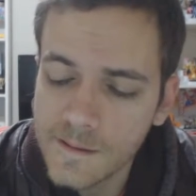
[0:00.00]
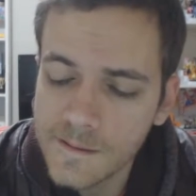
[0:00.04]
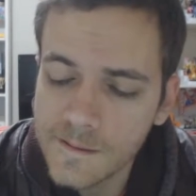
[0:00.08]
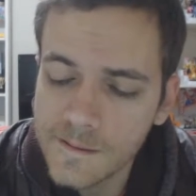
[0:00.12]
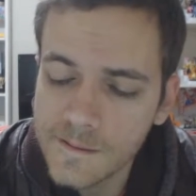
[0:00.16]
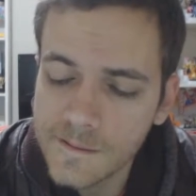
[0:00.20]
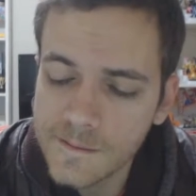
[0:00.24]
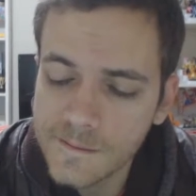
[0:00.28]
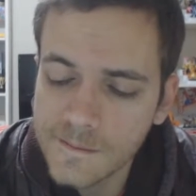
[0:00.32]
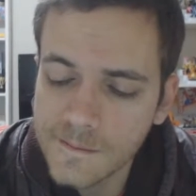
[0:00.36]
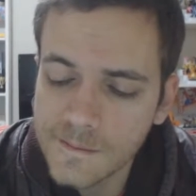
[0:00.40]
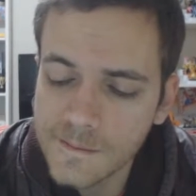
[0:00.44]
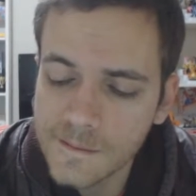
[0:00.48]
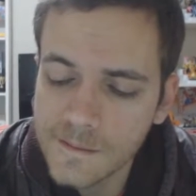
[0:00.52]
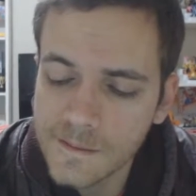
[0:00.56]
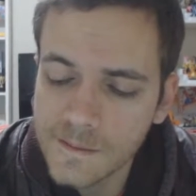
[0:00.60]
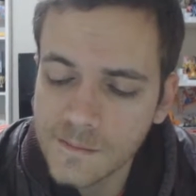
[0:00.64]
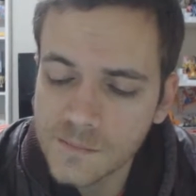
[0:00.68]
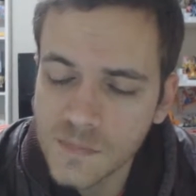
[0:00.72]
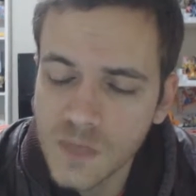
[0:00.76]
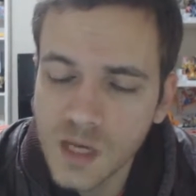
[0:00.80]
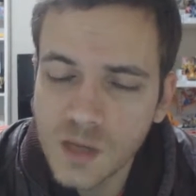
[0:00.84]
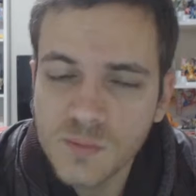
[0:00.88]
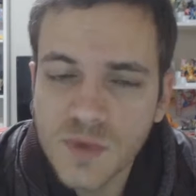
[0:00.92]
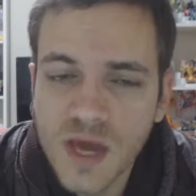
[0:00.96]
and
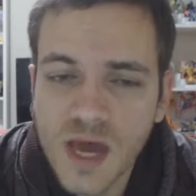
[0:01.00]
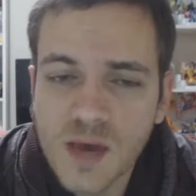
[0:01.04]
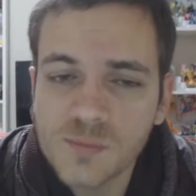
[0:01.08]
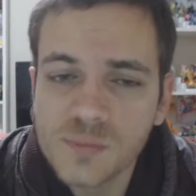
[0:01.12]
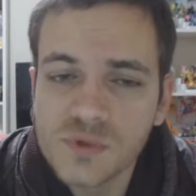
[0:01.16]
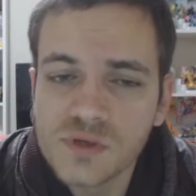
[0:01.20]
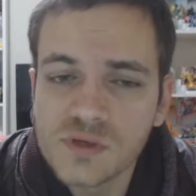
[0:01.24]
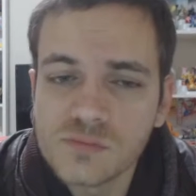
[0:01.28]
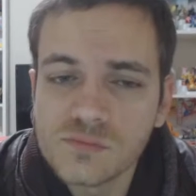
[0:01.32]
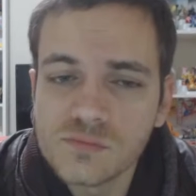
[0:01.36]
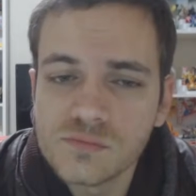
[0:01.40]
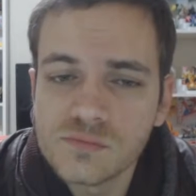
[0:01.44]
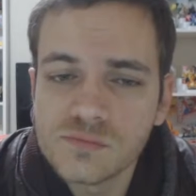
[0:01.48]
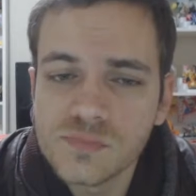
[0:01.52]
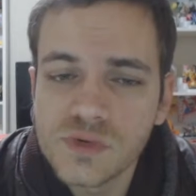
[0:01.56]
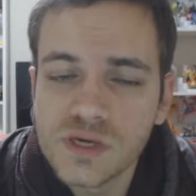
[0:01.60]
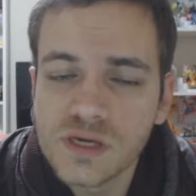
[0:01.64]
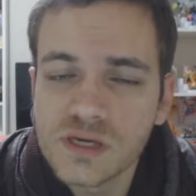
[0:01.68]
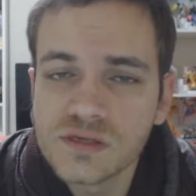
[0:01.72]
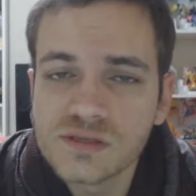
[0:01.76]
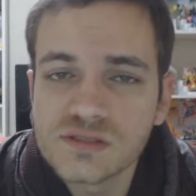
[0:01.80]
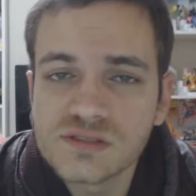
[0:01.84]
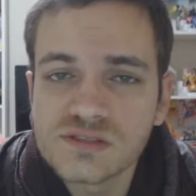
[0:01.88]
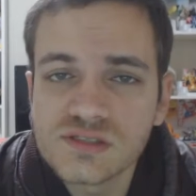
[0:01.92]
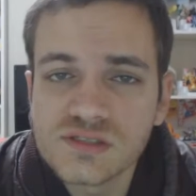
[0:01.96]
I'm happy
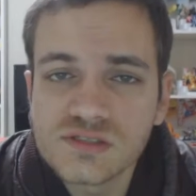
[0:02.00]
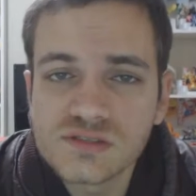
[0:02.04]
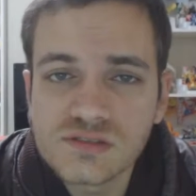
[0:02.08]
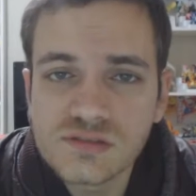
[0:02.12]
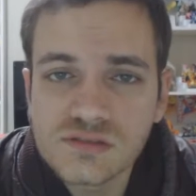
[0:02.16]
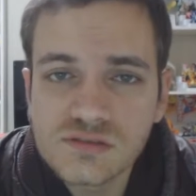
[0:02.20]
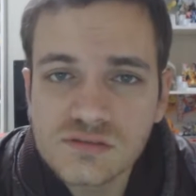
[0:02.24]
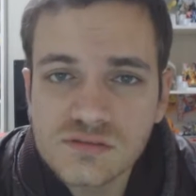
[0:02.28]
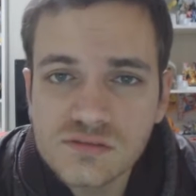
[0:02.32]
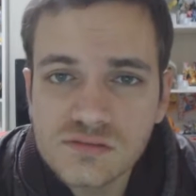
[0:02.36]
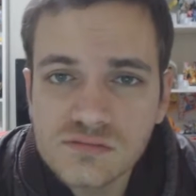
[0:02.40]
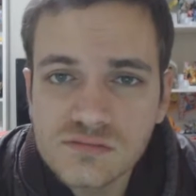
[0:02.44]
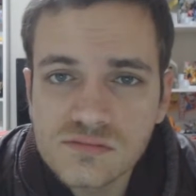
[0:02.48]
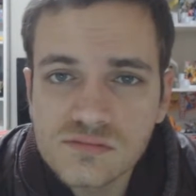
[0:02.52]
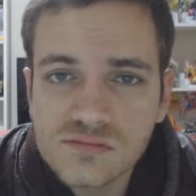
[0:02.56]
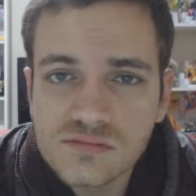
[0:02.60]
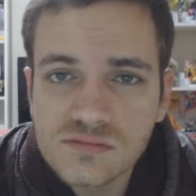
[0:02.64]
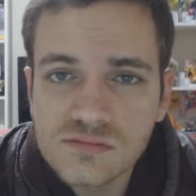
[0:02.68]
being an assistant.